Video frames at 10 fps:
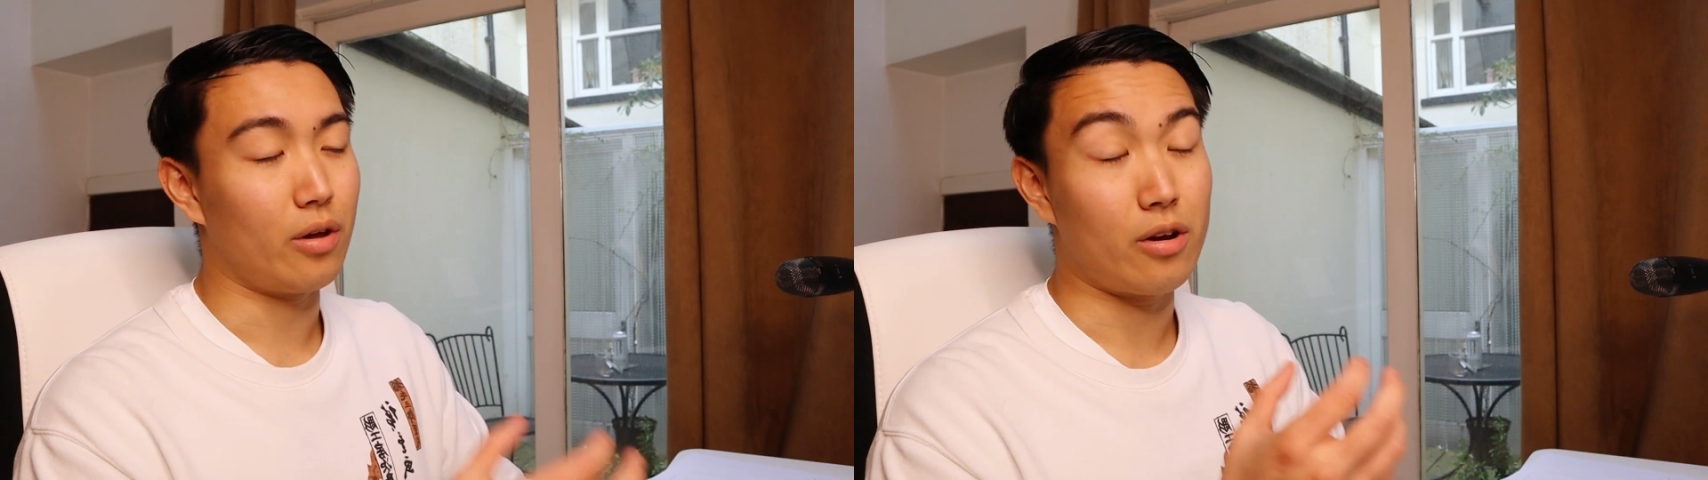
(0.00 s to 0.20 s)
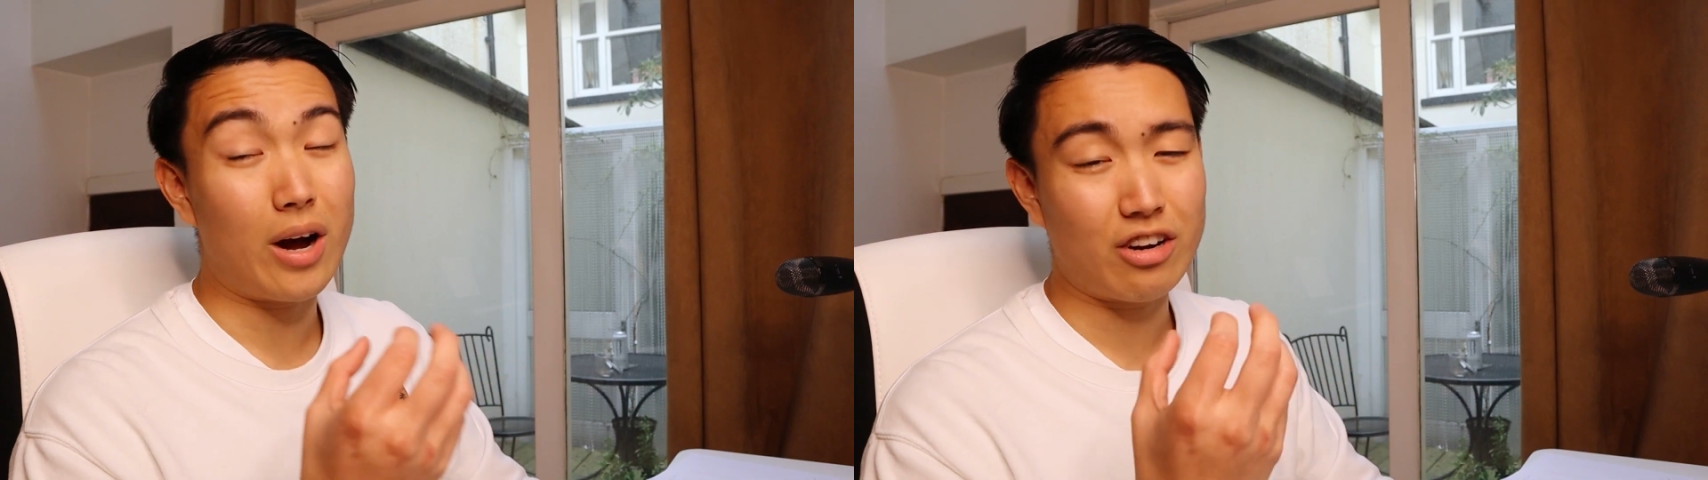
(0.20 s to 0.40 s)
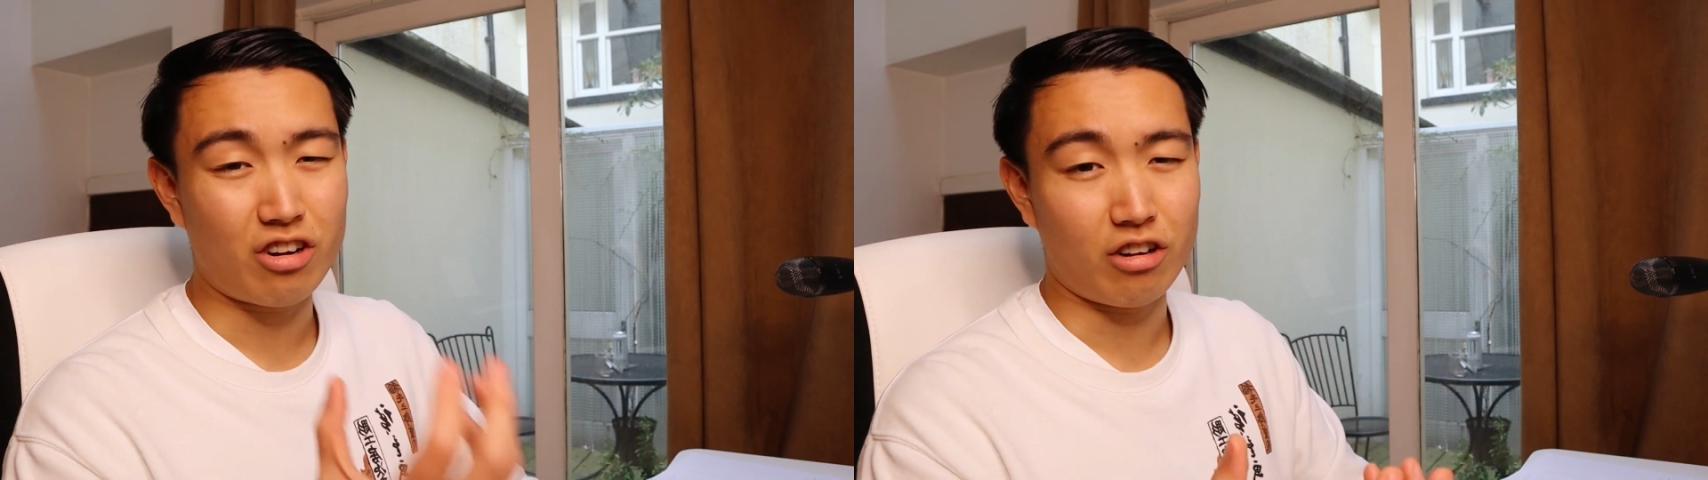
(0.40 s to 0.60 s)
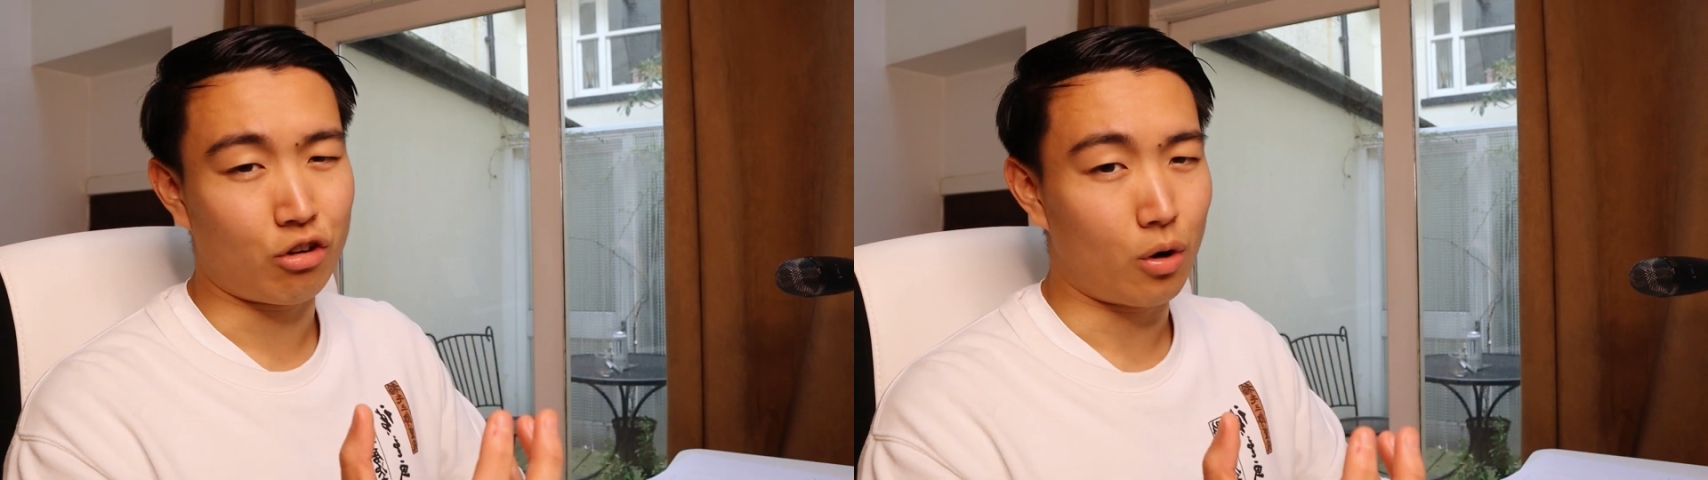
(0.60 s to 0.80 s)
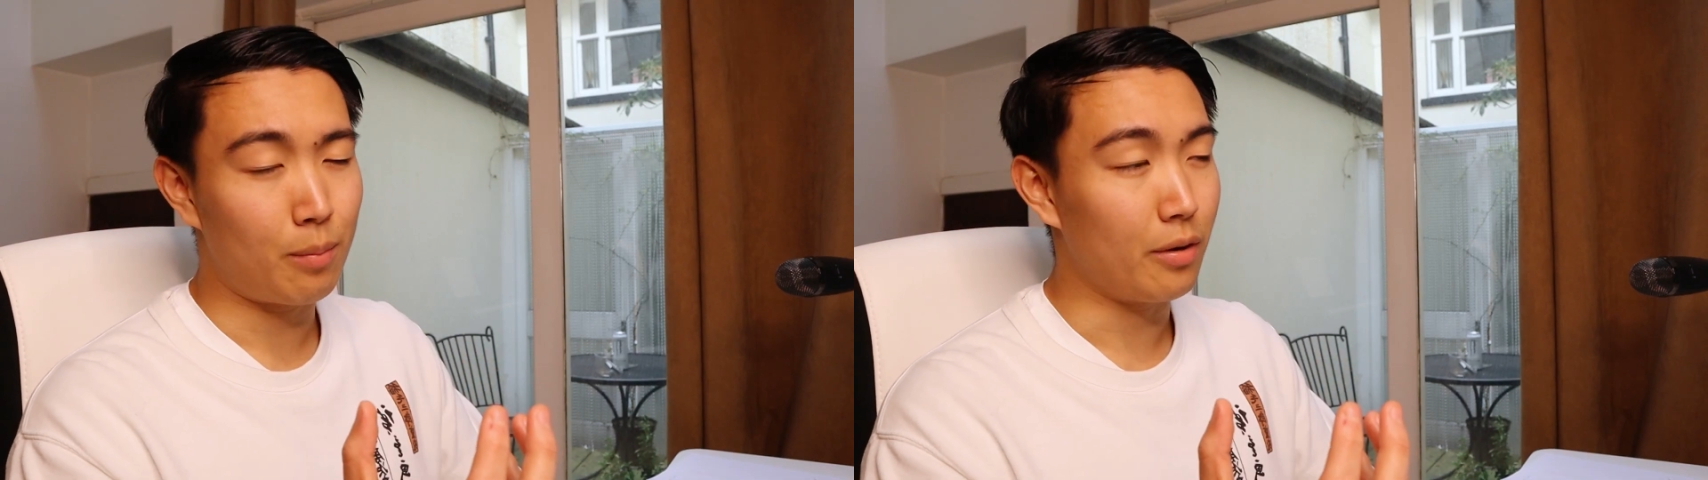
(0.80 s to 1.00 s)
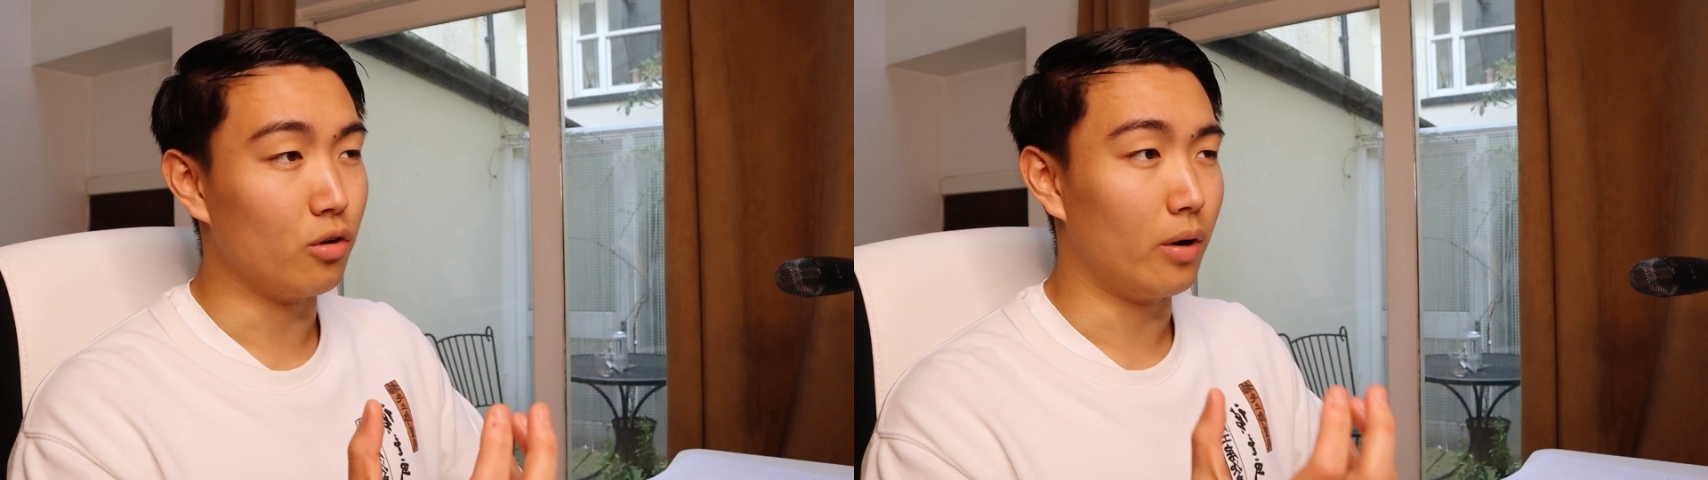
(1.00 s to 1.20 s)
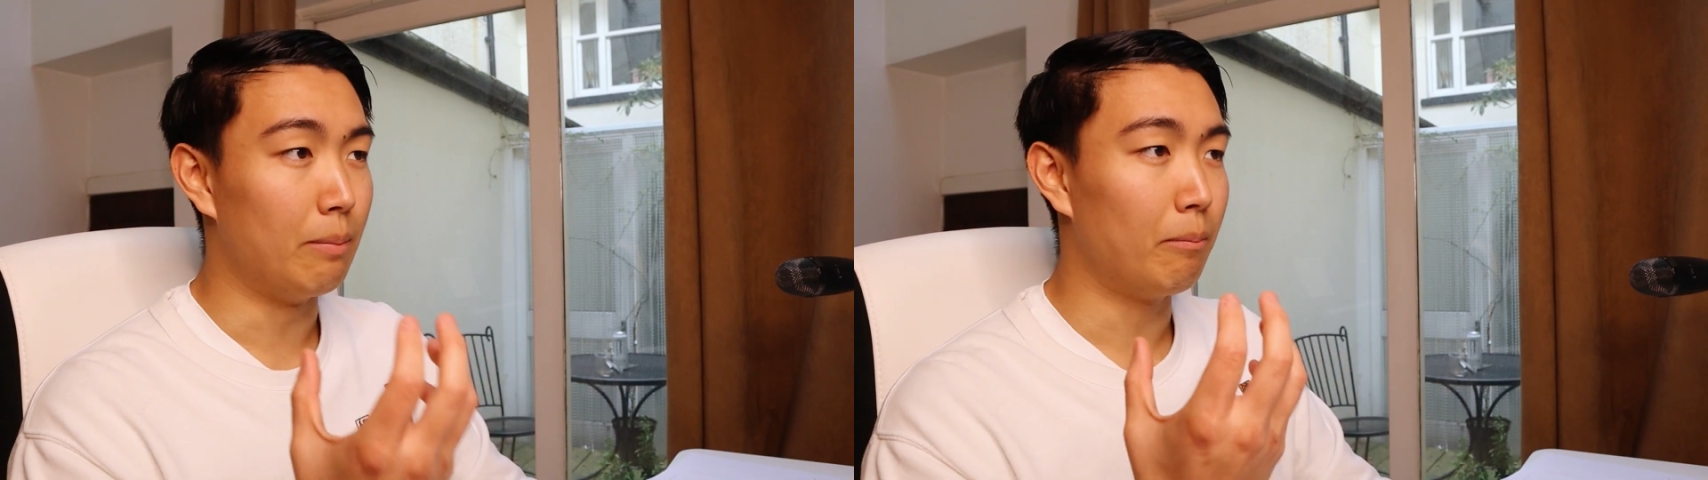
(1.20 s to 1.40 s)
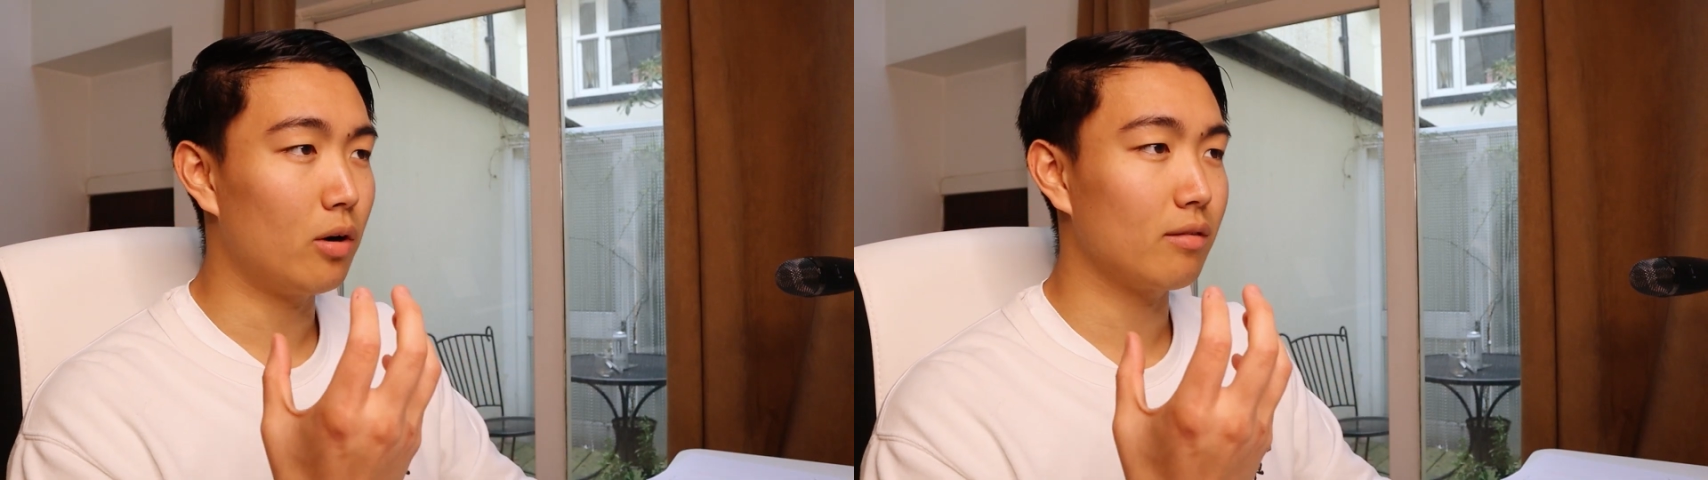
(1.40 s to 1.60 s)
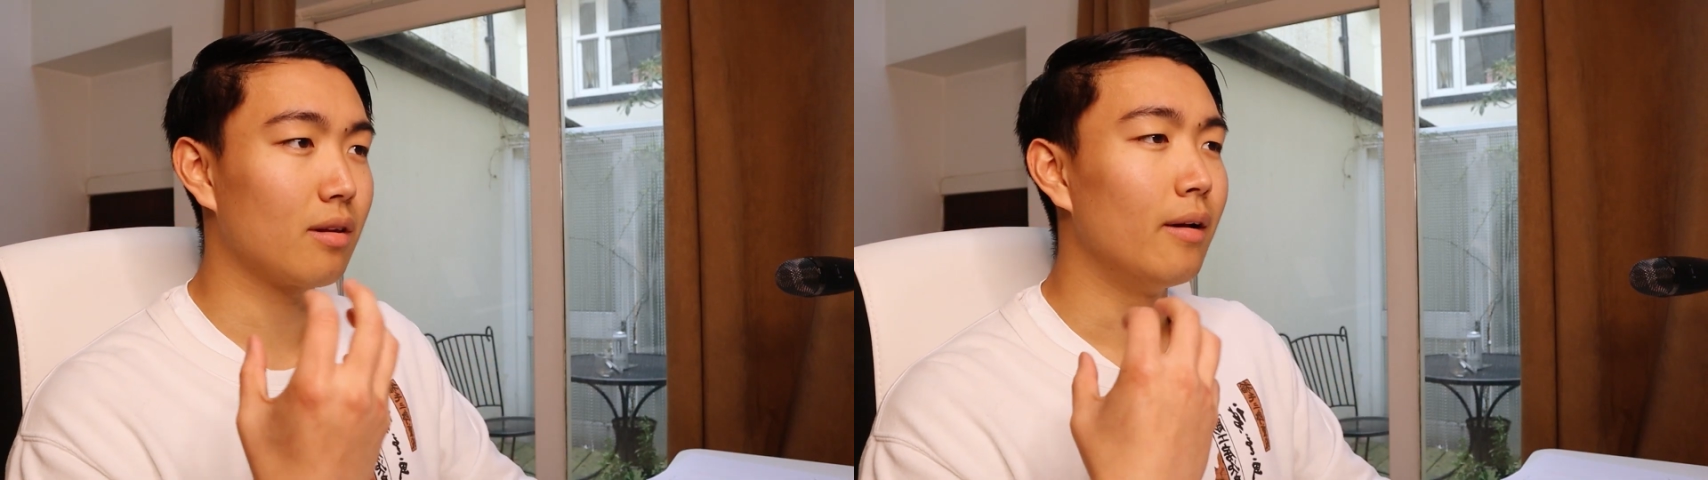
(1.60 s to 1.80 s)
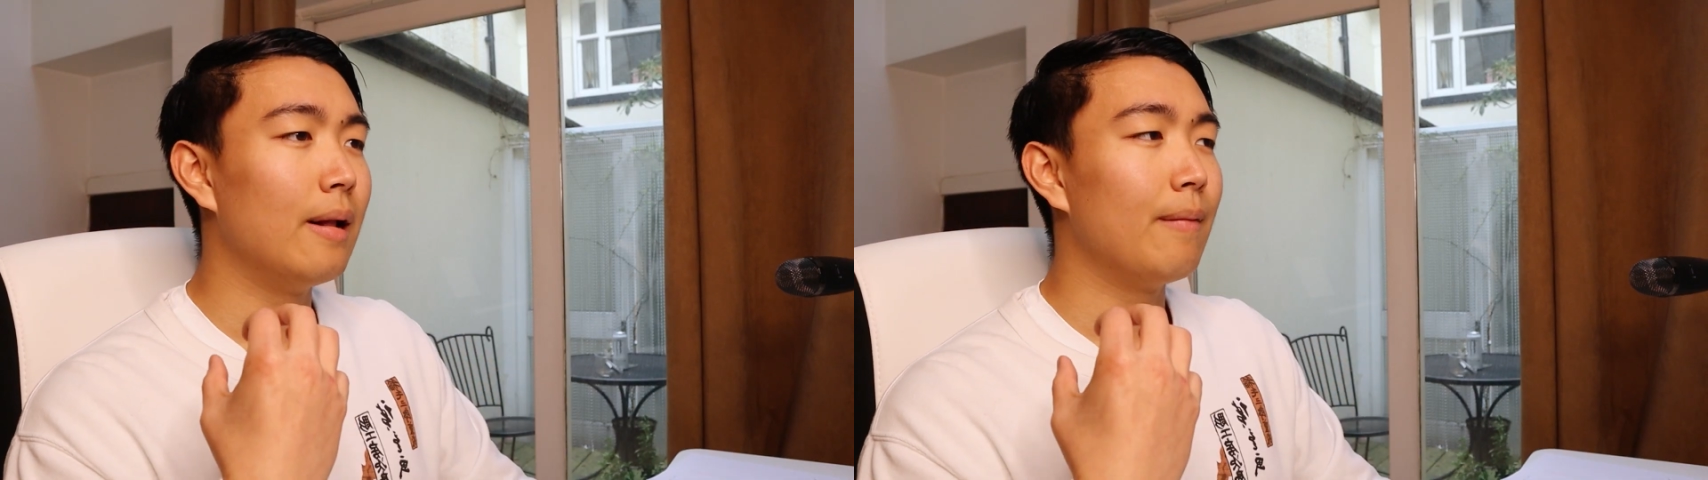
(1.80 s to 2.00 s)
they don't actually show up in your inbox.